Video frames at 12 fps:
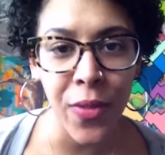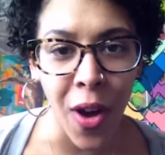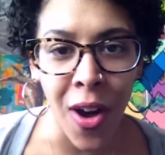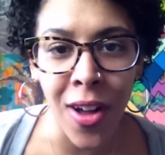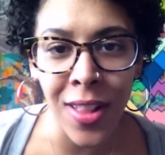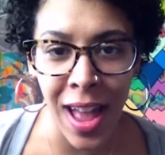We've
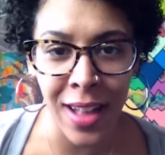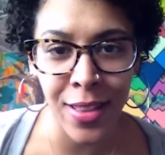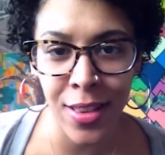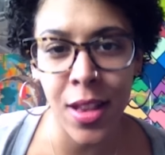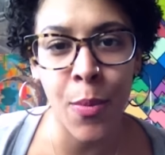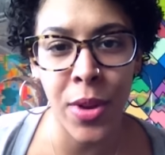all
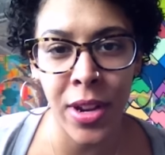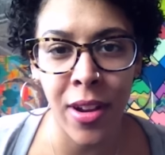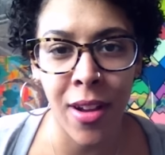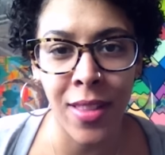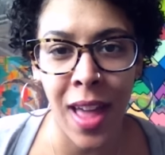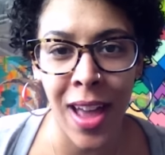had someone
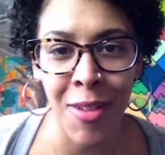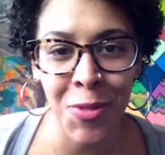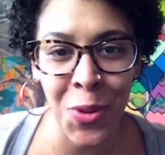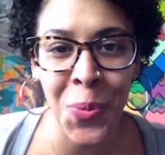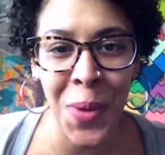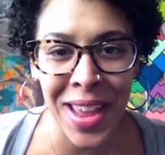in our
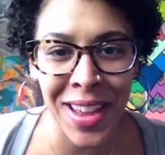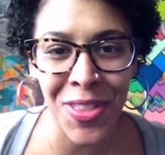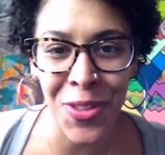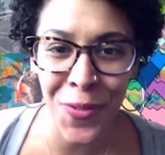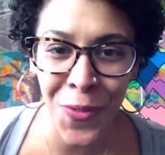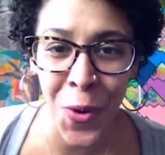lives
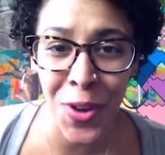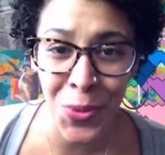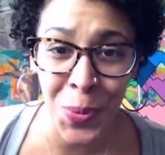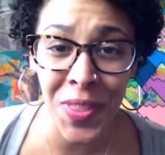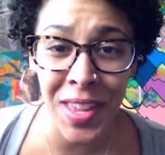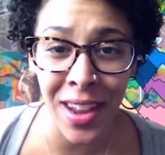awaken the
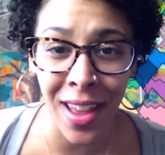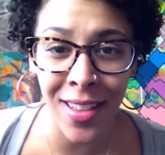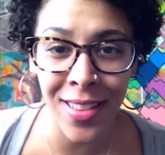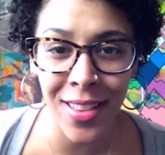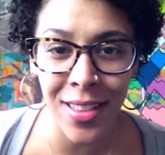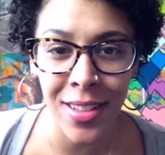Force within
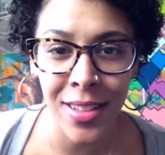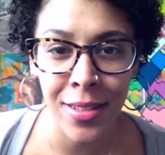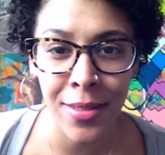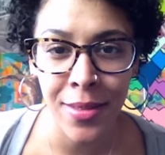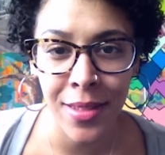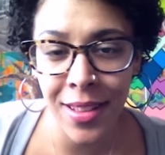us.
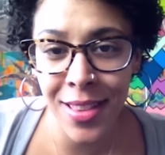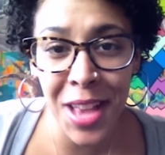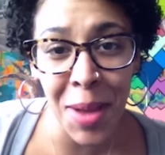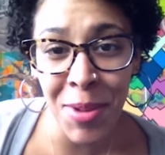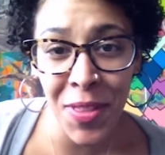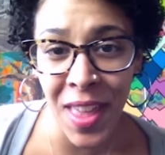
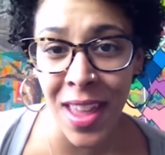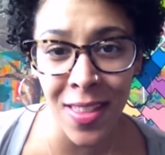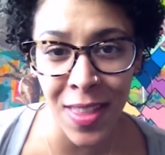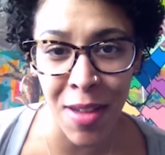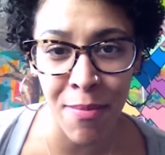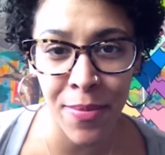It's time to
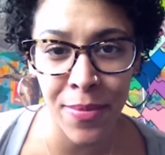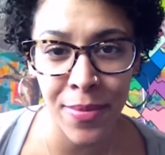thank them.